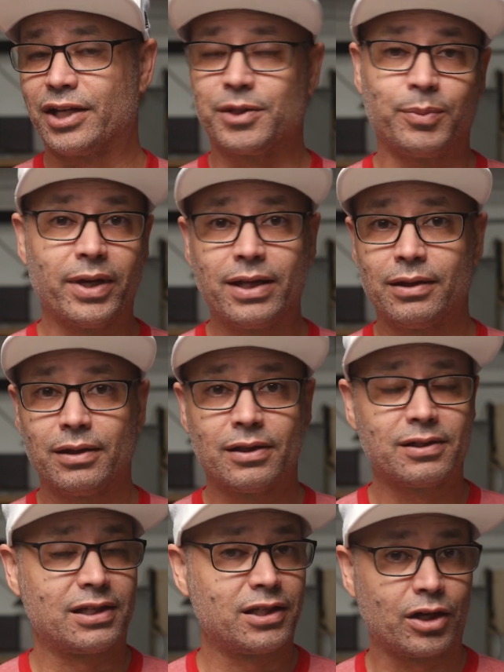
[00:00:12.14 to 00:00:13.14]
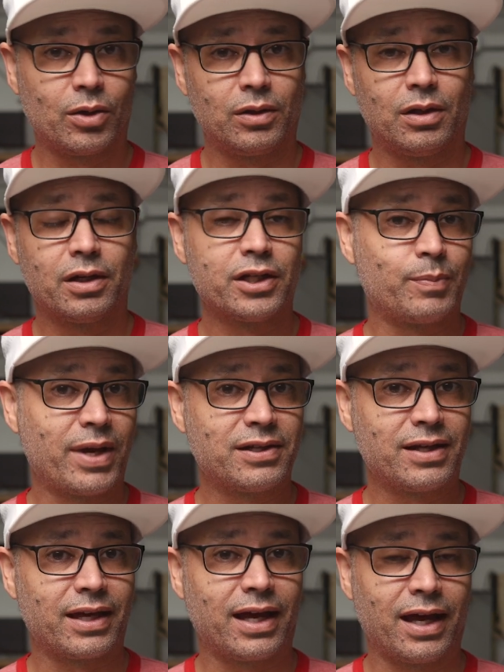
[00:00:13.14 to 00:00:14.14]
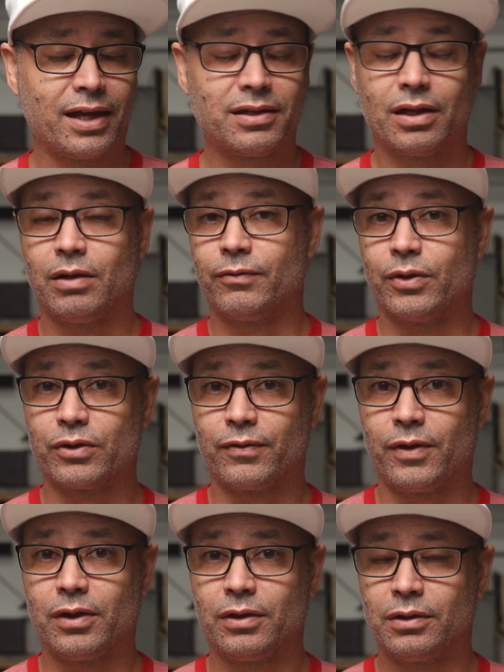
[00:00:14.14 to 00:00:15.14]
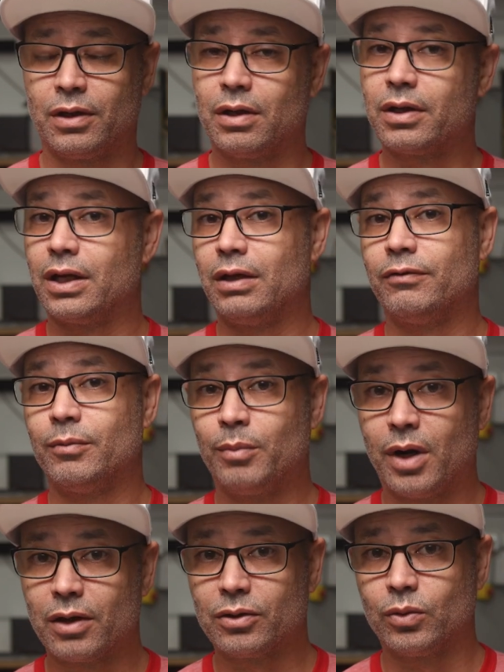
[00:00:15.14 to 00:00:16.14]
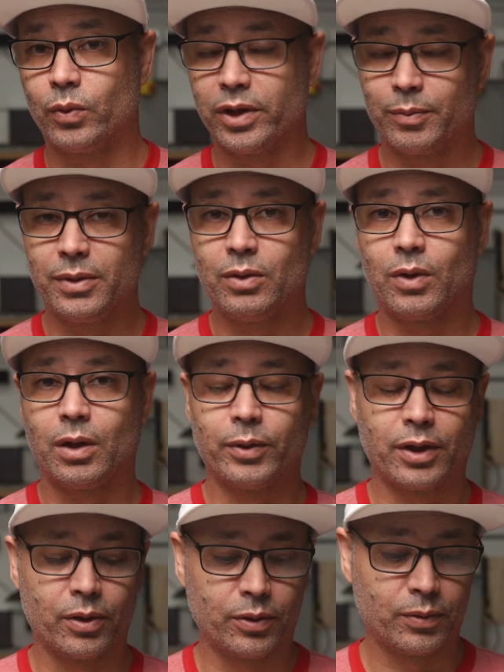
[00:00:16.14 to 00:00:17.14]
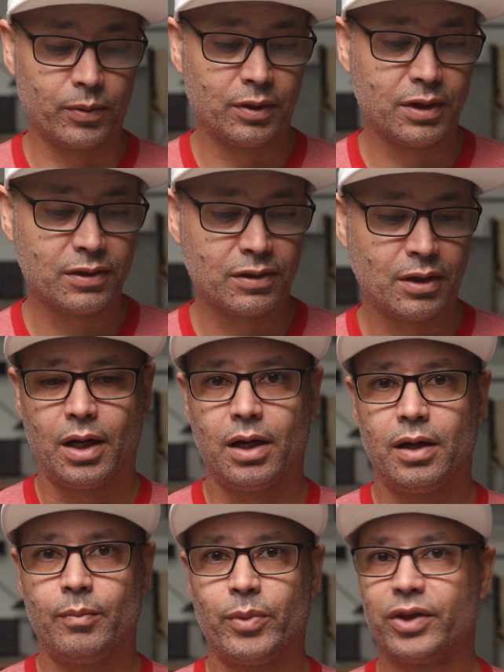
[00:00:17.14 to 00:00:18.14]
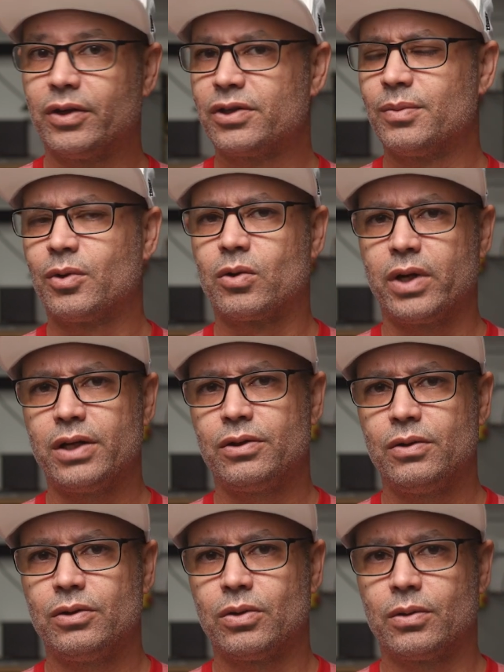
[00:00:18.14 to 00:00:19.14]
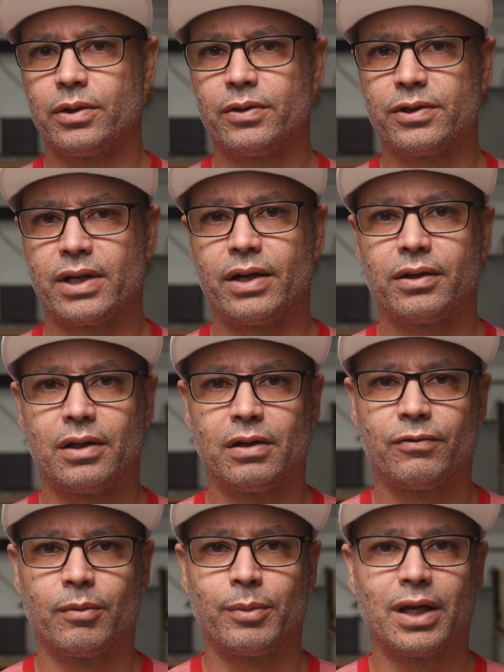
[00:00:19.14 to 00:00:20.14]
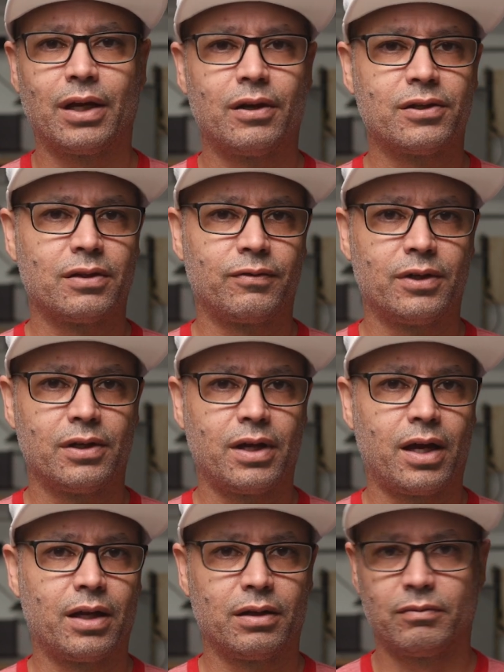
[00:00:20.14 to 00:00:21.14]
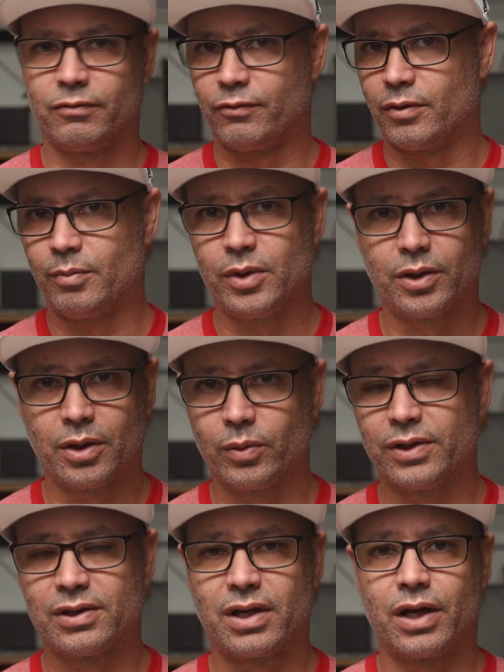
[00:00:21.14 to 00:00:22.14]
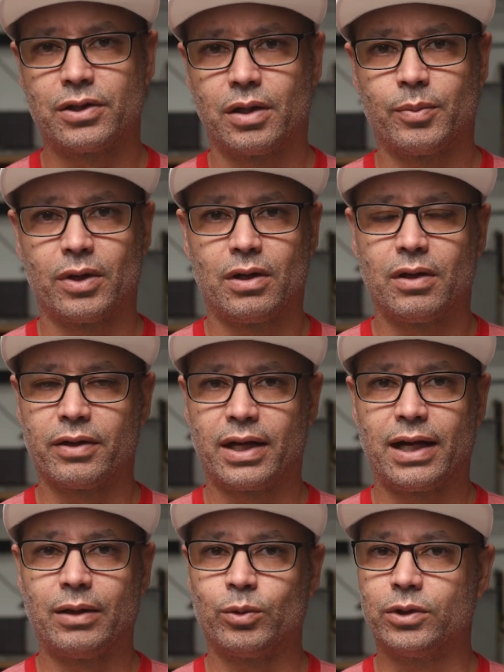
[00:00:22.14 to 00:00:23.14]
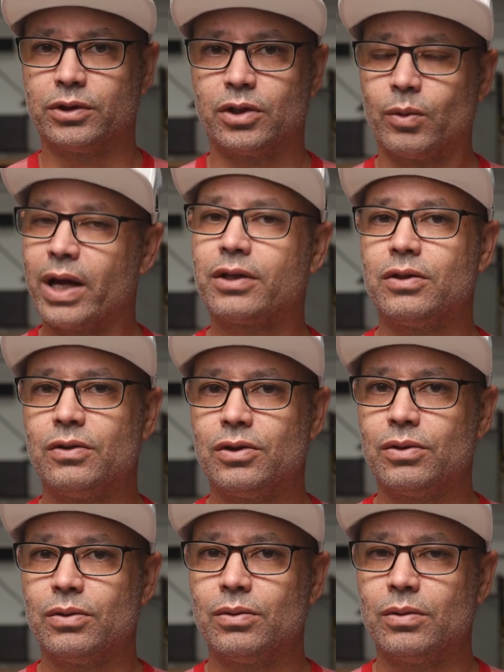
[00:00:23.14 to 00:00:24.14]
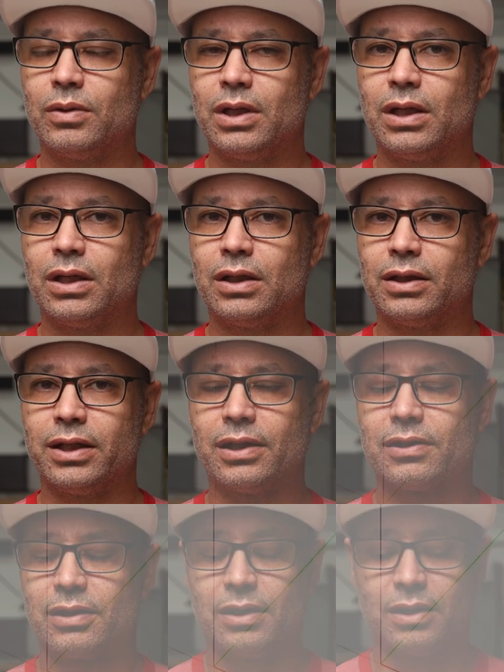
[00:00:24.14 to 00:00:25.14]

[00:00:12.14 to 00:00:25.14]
explain things as I go along as best I can to help folks follow along and even model with me while we go through this. But there's some great tutorials out there for beginners if you're not familiar with SketchUp at all that I will direct you to in links